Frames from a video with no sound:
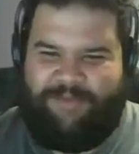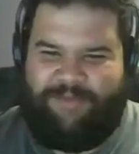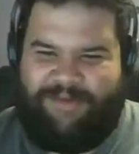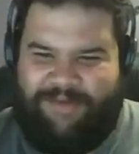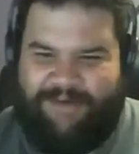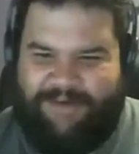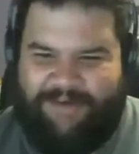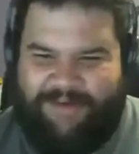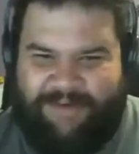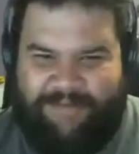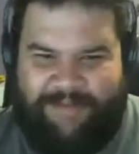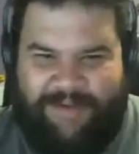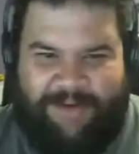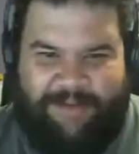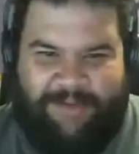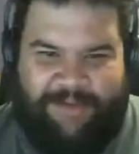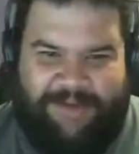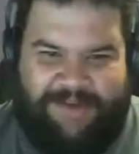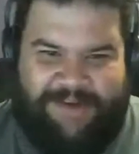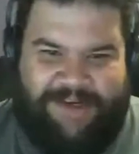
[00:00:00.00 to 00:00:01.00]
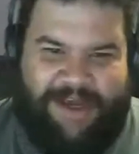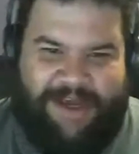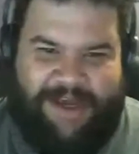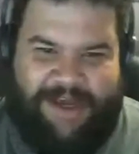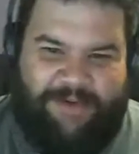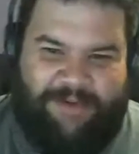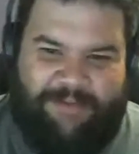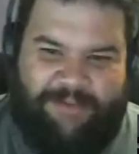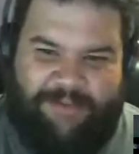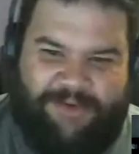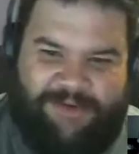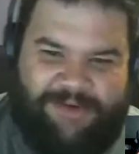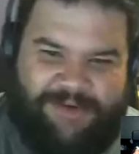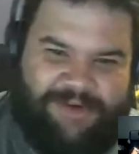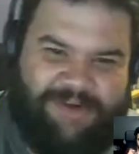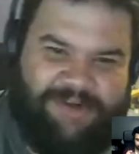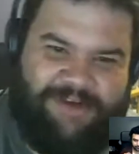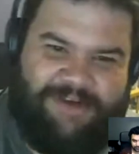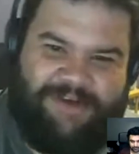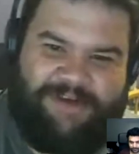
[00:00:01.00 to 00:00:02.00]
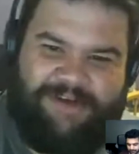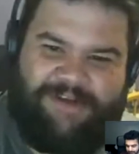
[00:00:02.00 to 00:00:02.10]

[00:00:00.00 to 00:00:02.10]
is to be able to chat with Mooch.